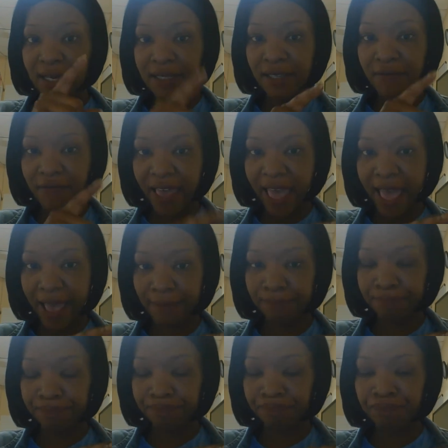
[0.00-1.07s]
of that,
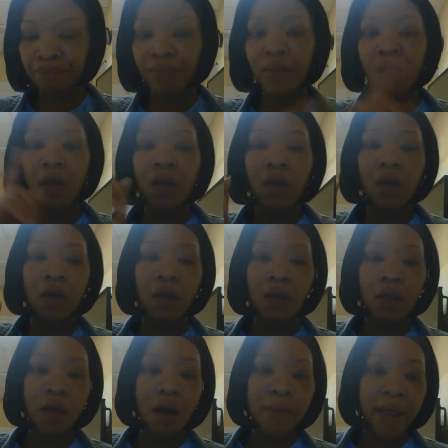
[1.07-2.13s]

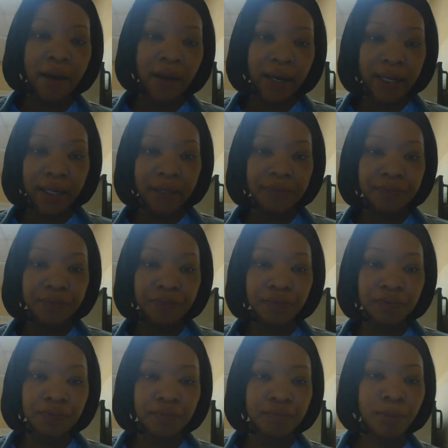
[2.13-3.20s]
America
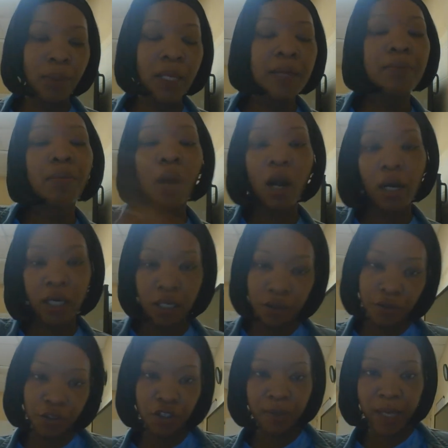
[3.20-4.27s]

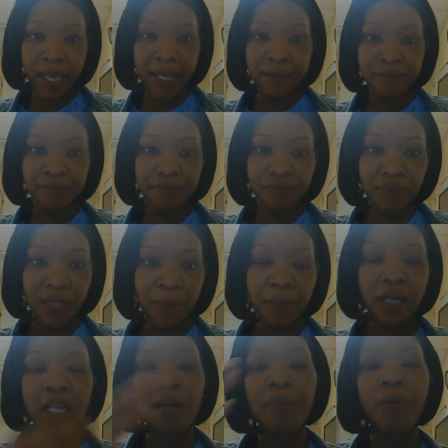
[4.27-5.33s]
embargoes Japan. They put
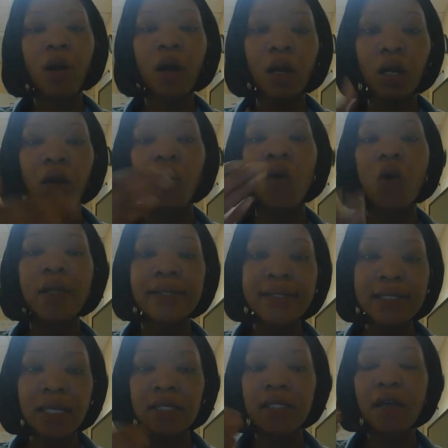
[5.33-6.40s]
an embargo on
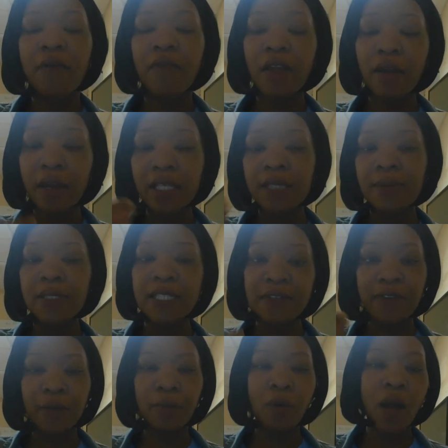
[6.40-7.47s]
a very
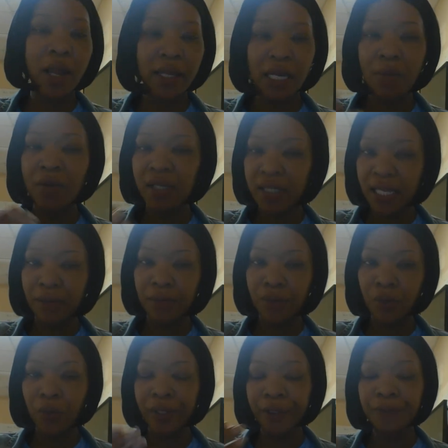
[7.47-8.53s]
specific product. I want to say it was
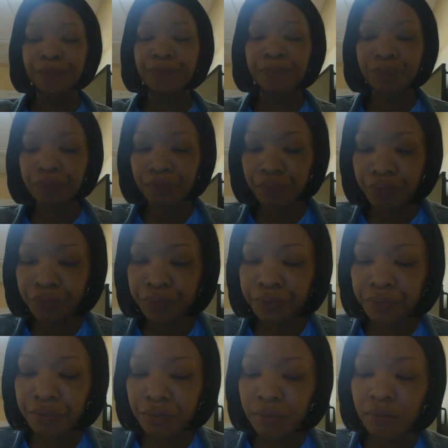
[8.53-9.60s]
oil.
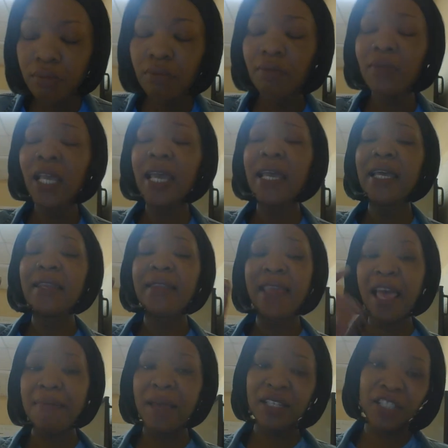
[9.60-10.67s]
And
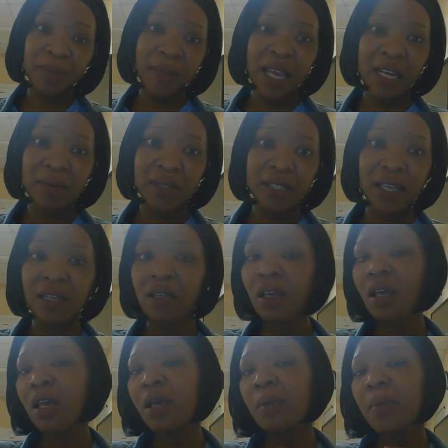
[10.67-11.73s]
that makes Japan upset
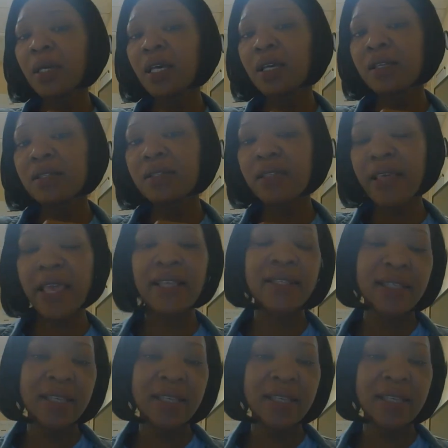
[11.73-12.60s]
because they see